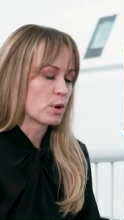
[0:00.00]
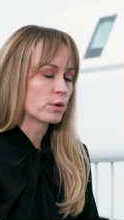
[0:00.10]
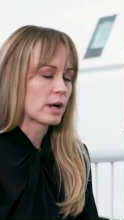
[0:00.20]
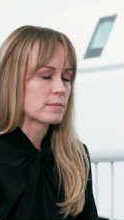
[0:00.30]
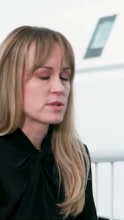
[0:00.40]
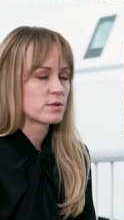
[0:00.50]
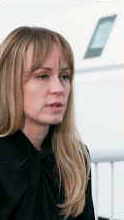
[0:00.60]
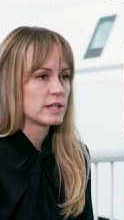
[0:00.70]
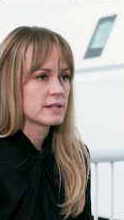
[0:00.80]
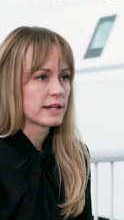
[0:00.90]
programs through
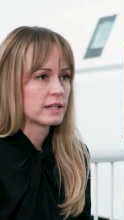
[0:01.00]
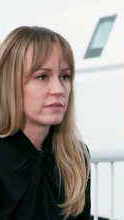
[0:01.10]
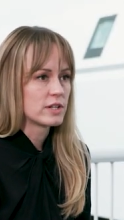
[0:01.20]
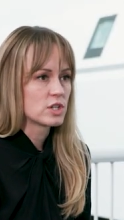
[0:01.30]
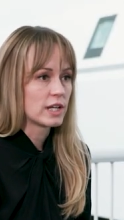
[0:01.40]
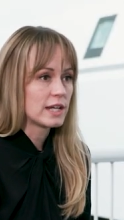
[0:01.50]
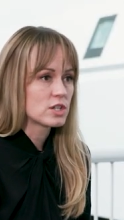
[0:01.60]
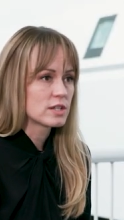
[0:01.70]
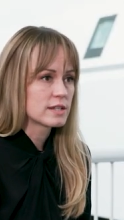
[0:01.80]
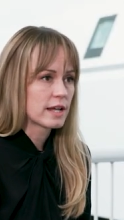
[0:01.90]
the Executive
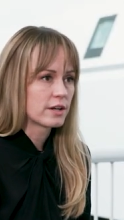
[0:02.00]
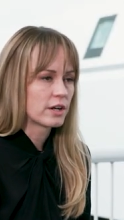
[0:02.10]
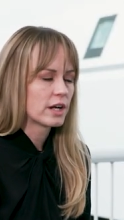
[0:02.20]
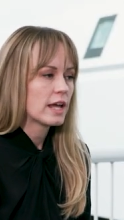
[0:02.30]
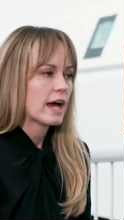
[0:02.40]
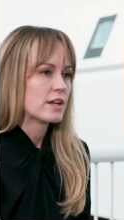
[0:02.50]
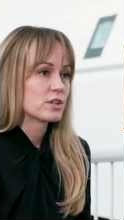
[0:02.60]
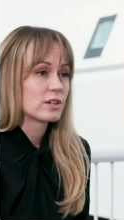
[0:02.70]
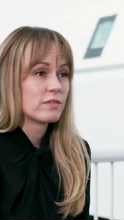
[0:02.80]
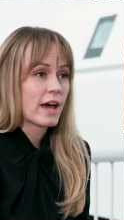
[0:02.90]
Education Center. I
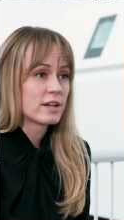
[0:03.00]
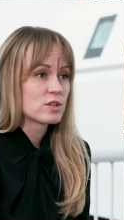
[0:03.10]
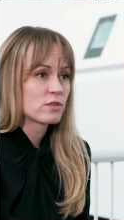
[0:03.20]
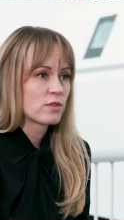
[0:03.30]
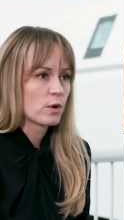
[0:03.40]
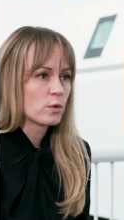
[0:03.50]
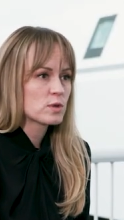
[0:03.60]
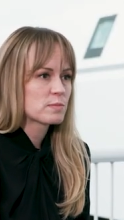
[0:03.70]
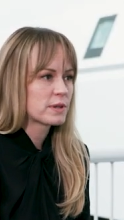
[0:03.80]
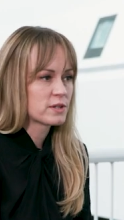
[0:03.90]
took advantage of
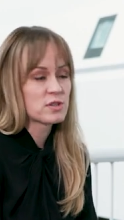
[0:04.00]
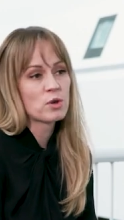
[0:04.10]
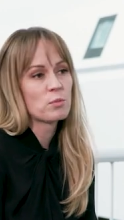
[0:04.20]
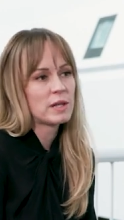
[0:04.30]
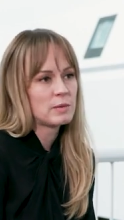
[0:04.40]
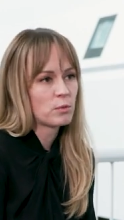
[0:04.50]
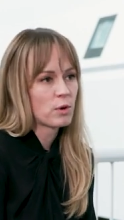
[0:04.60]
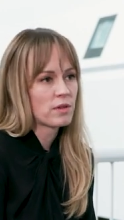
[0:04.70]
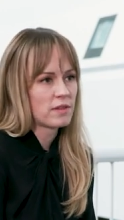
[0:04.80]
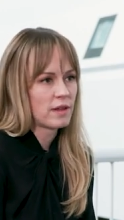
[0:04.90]
those, but there's so many
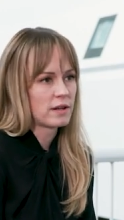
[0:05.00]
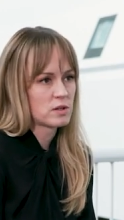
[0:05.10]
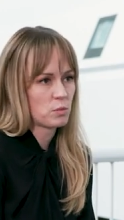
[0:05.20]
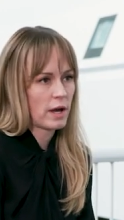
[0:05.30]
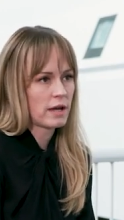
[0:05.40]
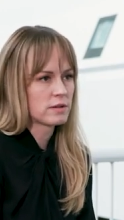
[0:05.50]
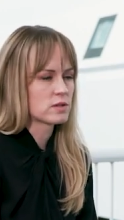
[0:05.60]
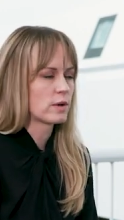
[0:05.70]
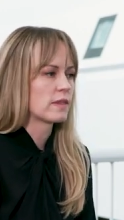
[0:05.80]
more than that as well. So